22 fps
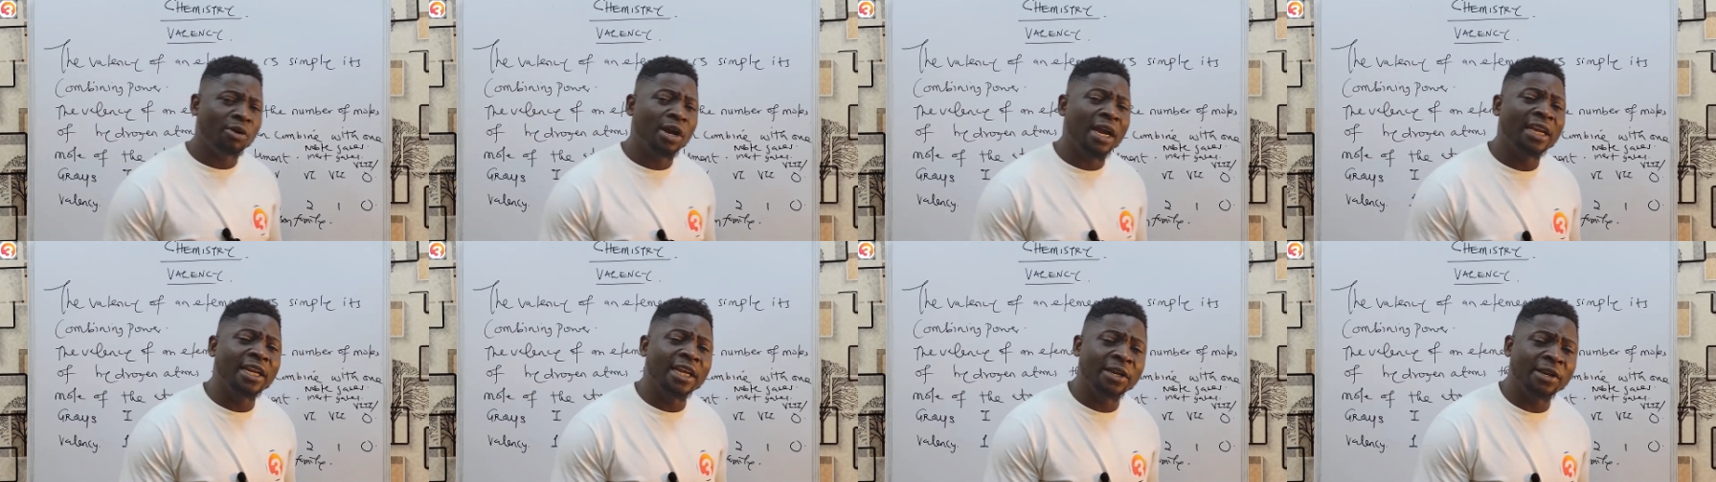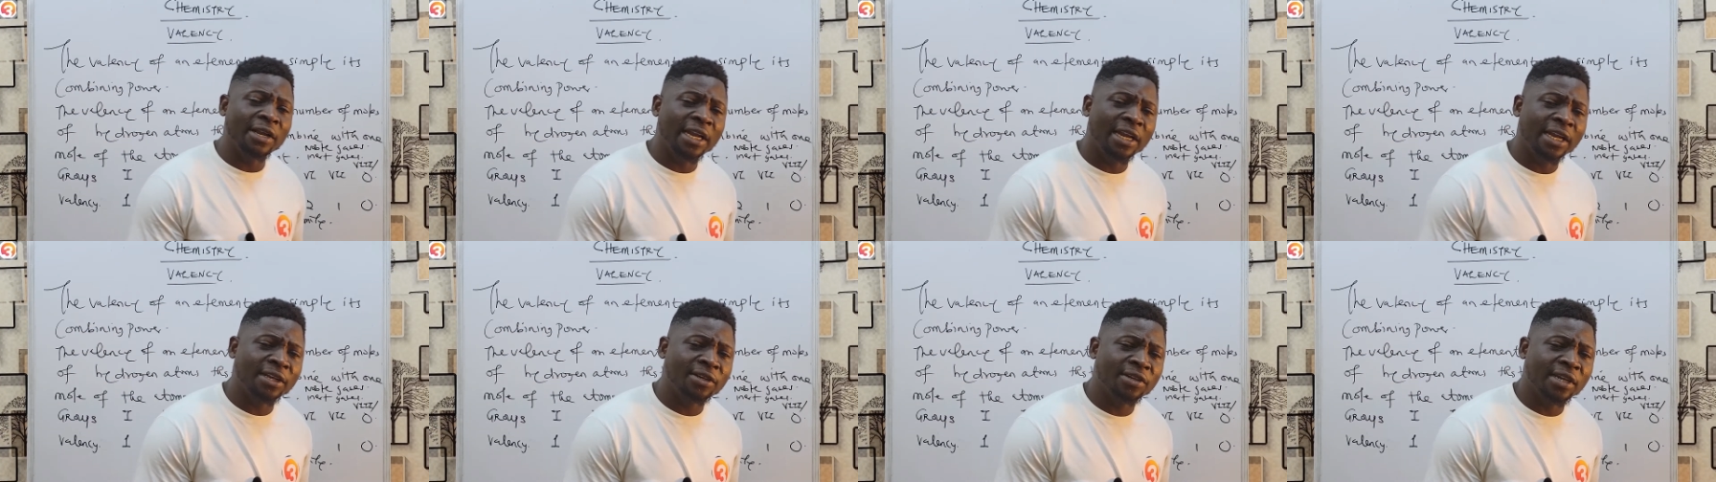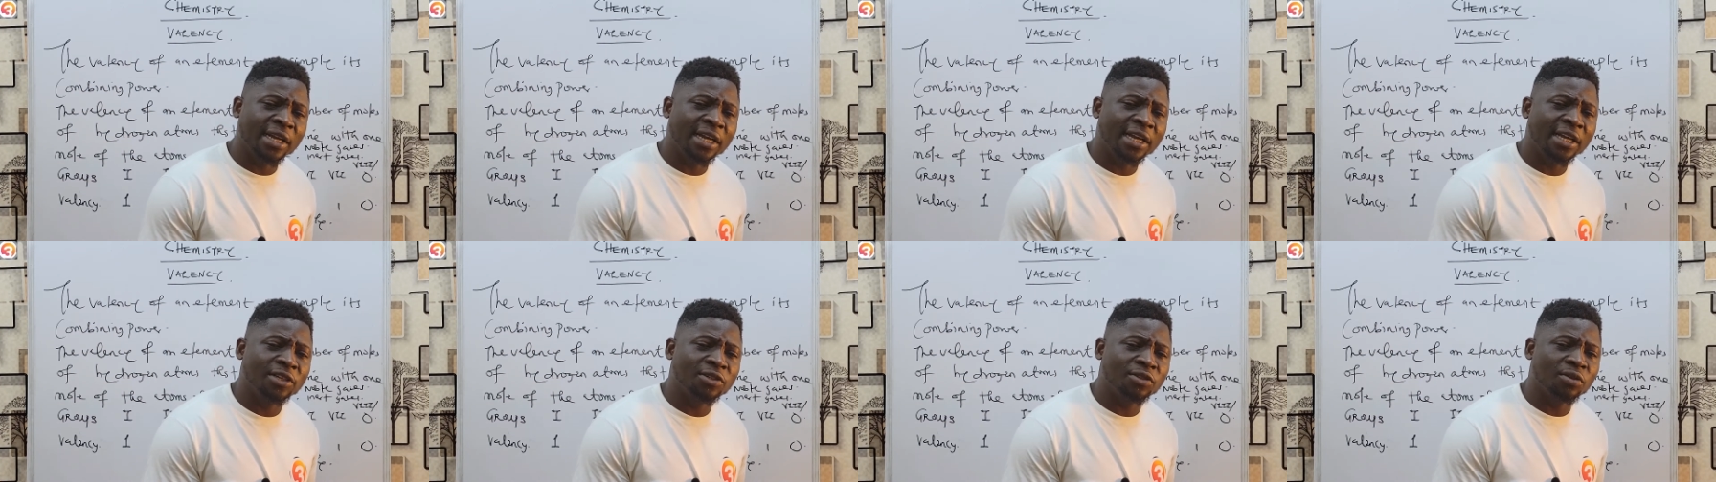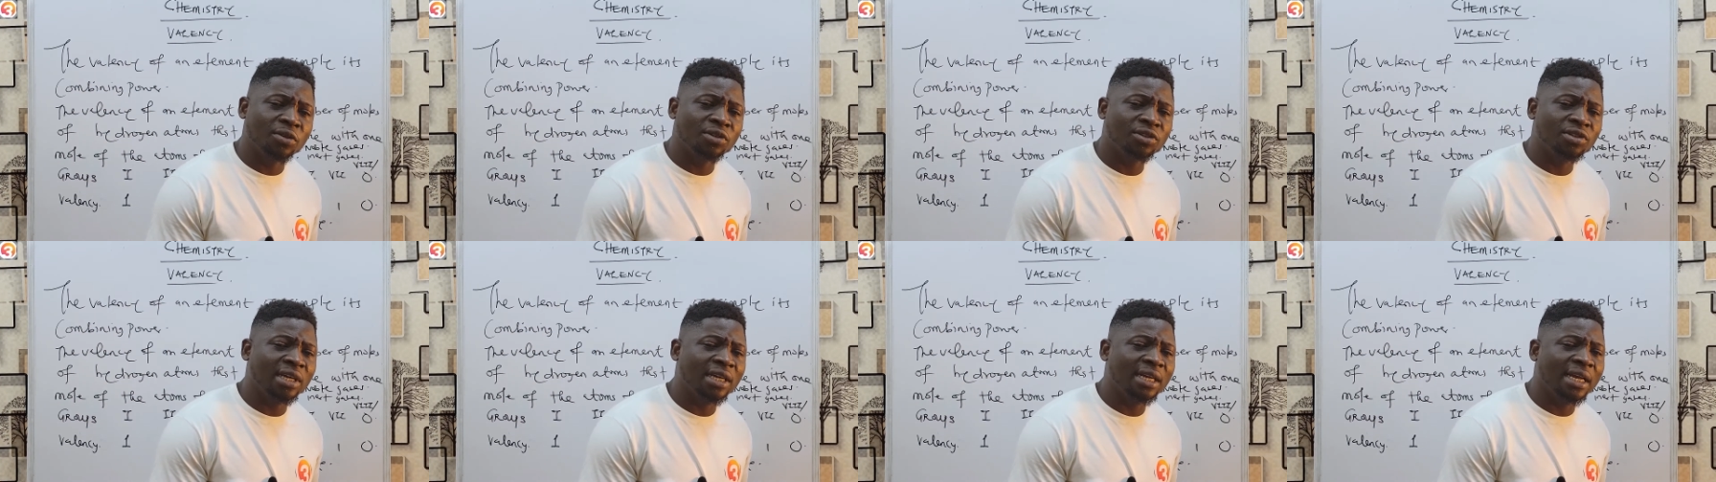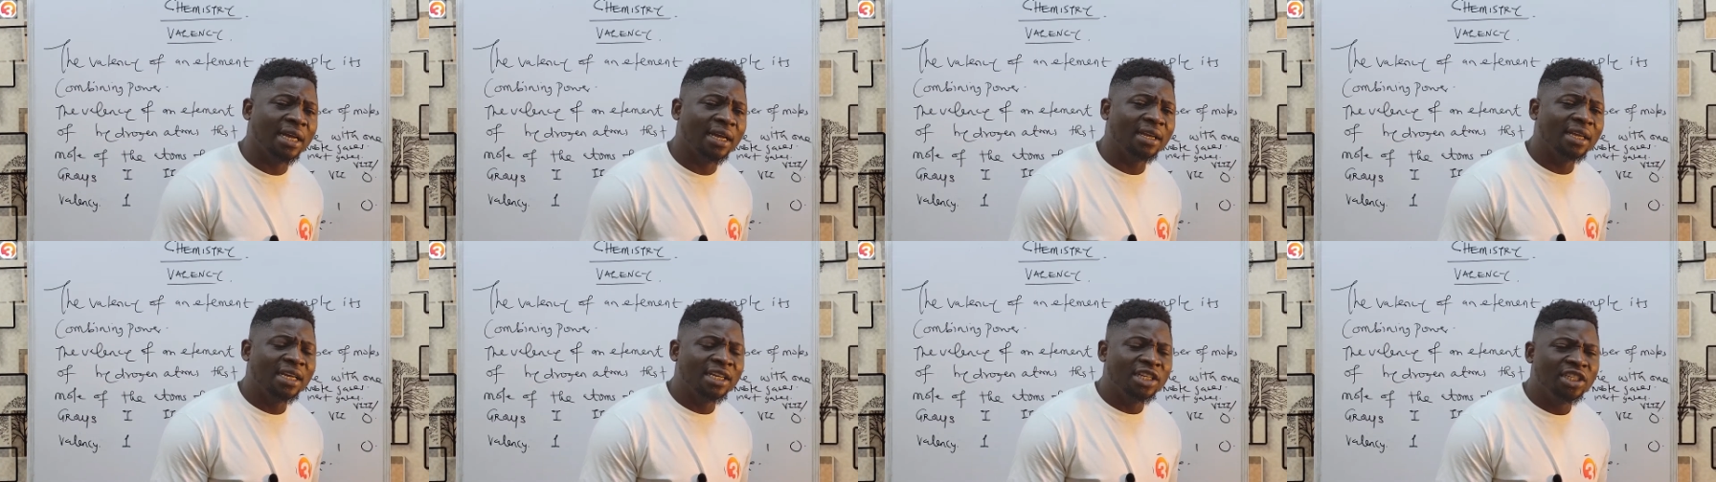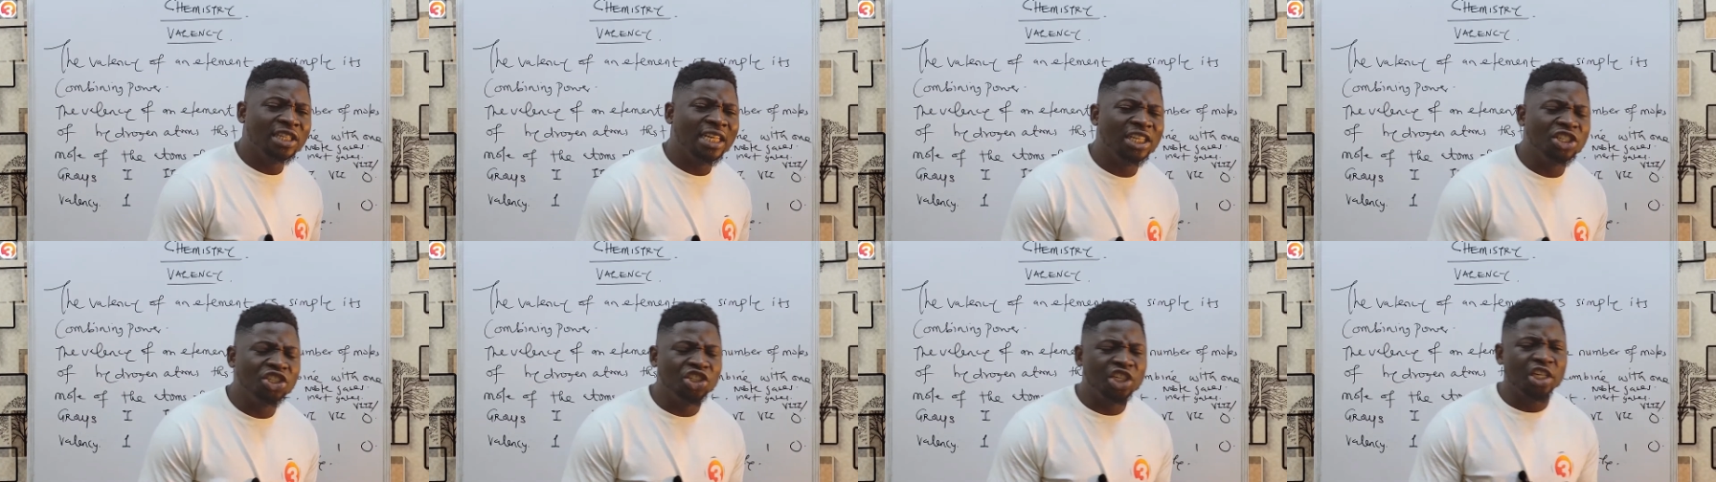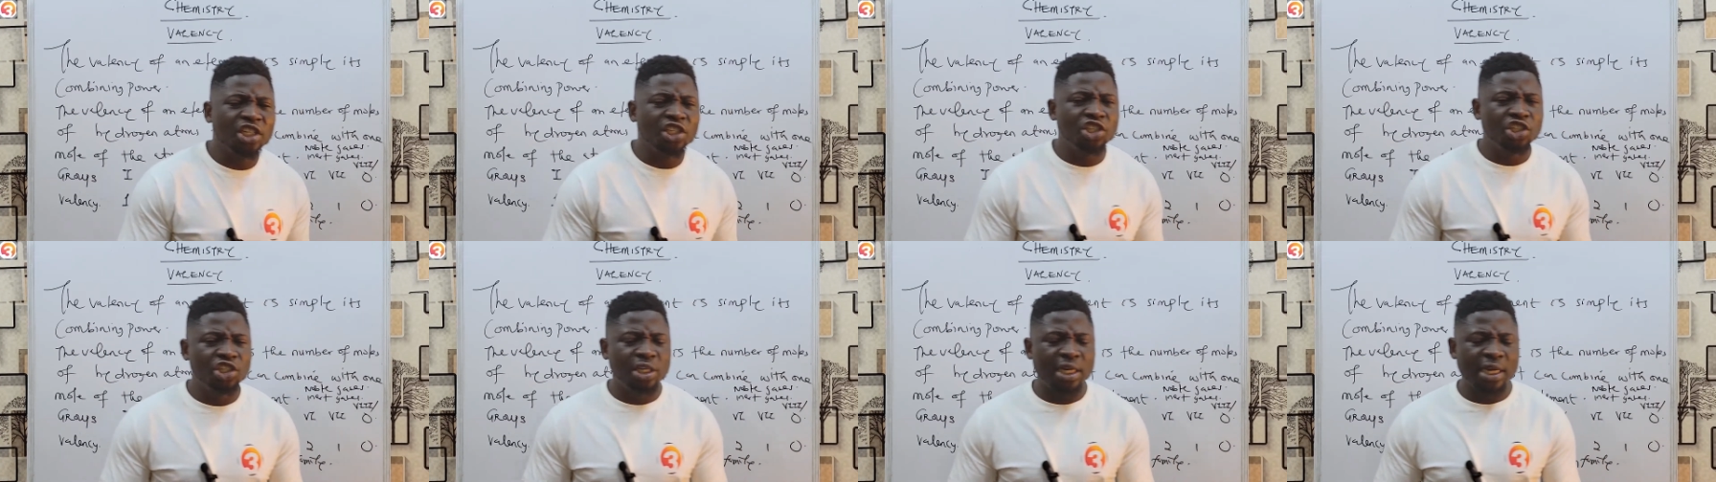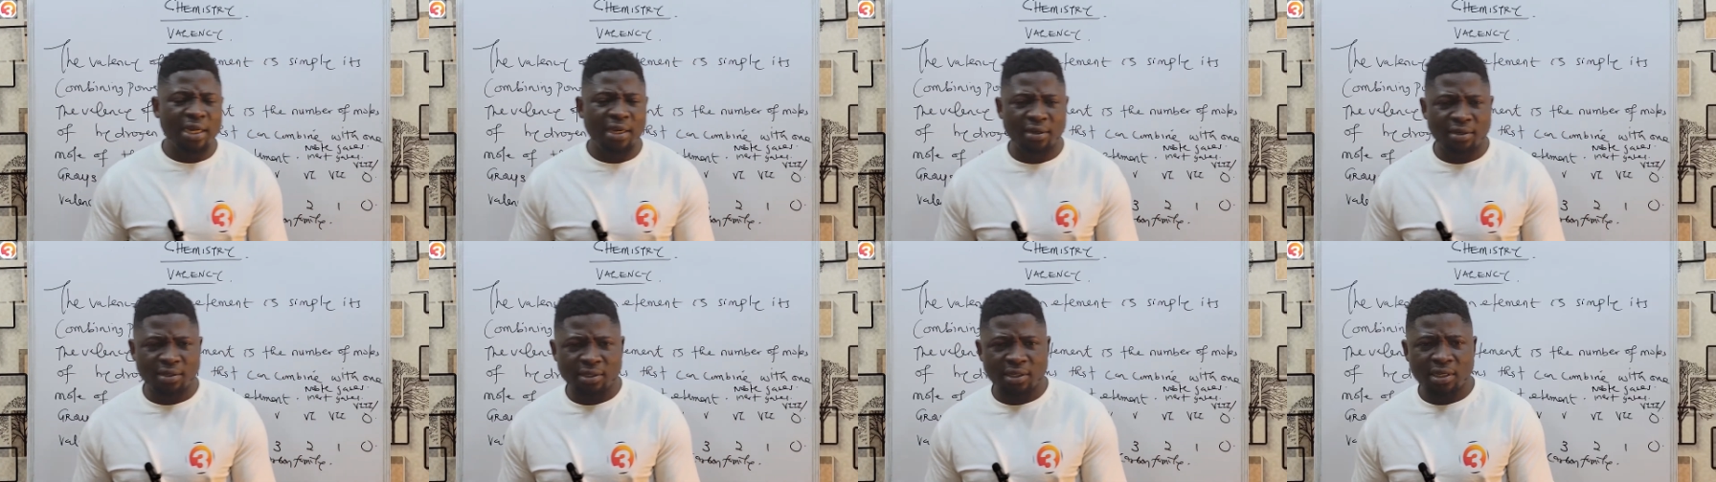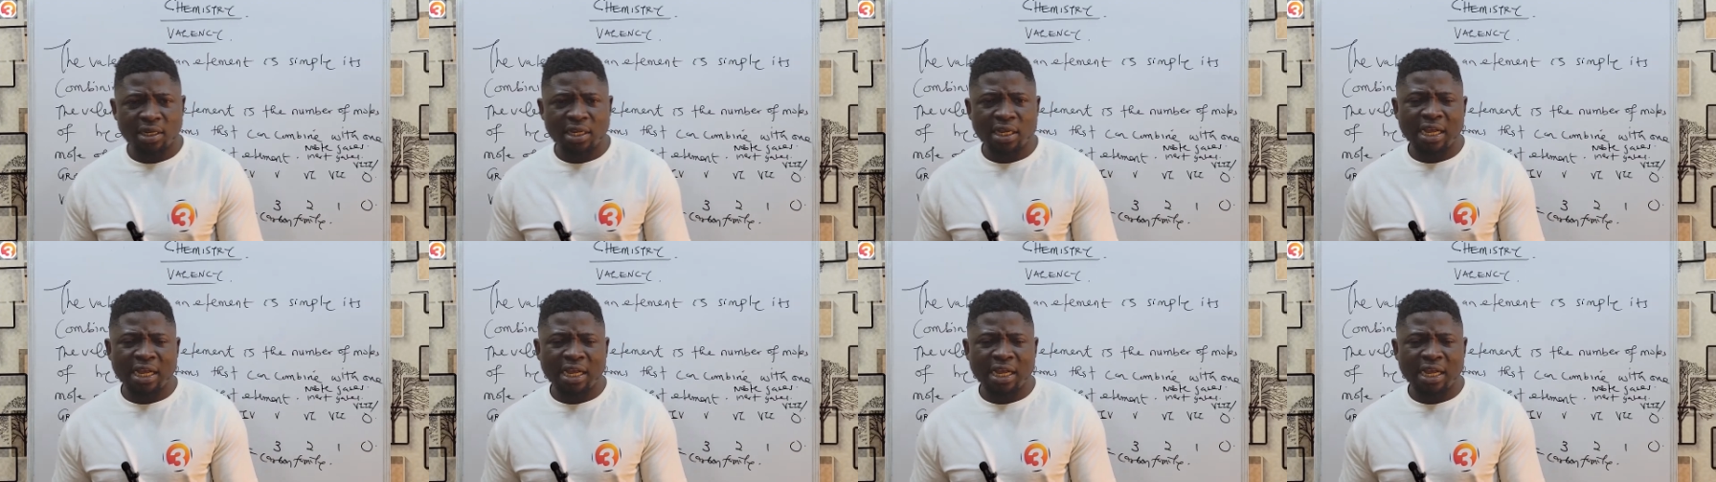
ele ele electrons rather they change shells,